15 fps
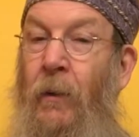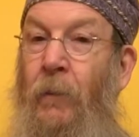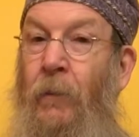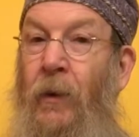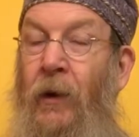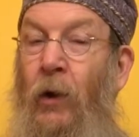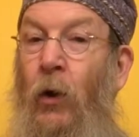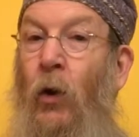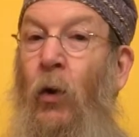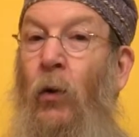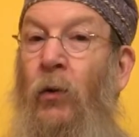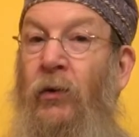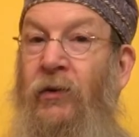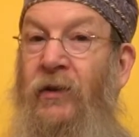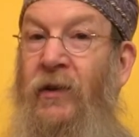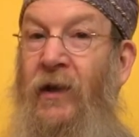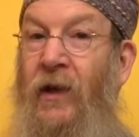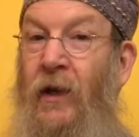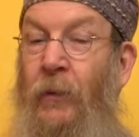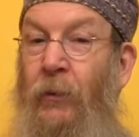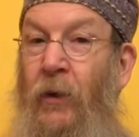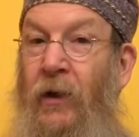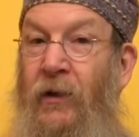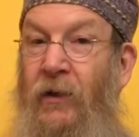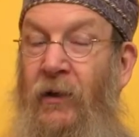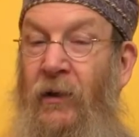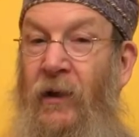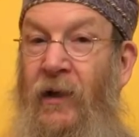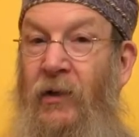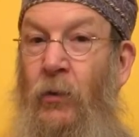But it holds the air pressure.
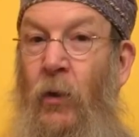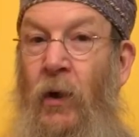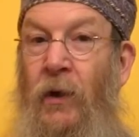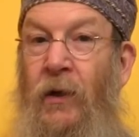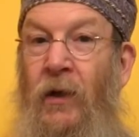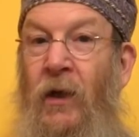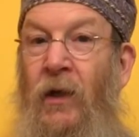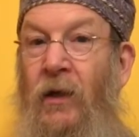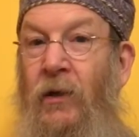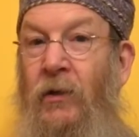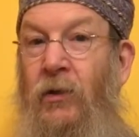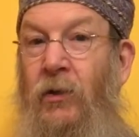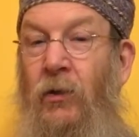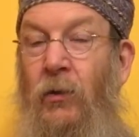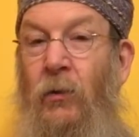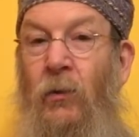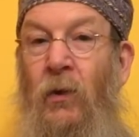That's 1, 2,